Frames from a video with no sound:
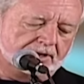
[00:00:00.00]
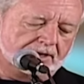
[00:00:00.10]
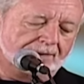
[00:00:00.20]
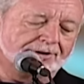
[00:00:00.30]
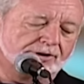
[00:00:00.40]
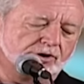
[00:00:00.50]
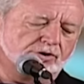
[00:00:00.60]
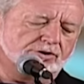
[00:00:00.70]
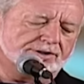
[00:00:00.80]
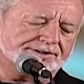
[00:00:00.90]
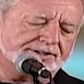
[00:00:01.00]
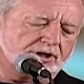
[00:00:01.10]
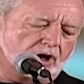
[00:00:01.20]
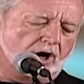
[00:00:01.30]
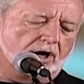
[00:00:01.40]
I'm a noisy
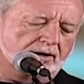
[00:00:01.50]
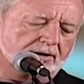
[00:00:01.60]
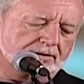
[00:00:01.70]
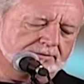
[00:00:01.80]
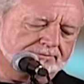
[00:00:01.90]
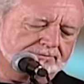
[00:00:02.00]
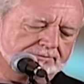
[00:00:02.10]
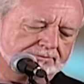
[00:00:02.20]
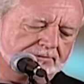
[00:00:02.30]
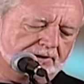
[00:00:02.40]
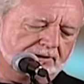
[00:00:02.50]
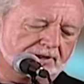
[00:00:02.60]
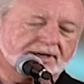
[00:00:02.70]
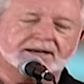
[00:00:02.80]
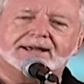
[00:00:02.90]
gong or a
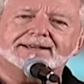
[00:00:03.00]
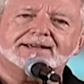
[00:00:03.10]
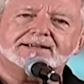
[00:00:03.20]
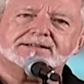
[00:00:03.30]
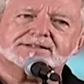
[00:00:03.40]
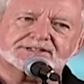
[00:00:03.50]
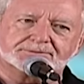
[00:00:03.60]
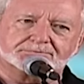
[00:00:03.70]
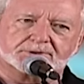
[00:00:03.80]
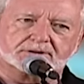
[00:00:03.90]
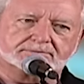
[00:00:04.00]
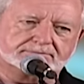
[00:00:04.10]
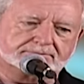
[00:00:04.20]
clanging cymbal.